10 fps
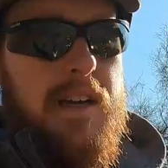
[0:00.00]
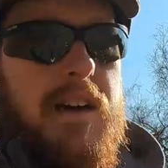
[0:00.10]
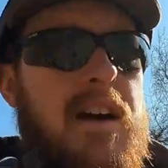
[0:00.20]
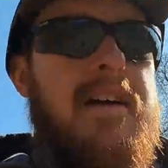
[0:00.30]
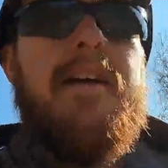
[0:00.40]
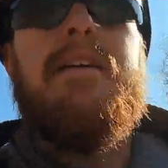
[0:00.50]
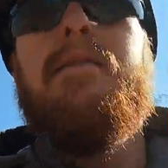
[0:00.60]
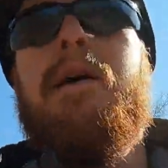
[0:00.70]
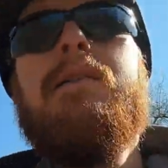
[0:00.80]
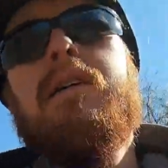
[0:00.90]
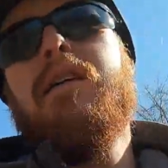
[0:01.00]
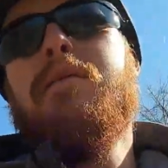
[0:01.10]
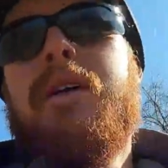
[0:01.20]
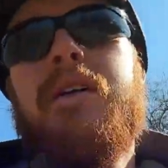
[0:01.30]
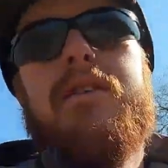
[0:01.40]
Alrighty, welcome
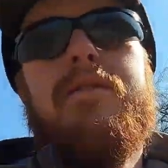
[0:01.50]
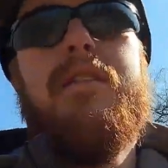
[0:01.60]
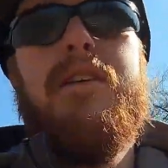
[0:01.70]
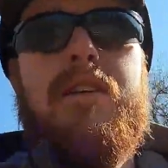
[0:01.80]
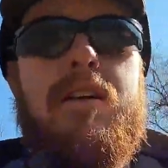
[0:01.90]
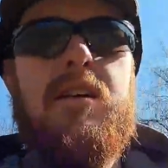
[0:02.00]
up here to the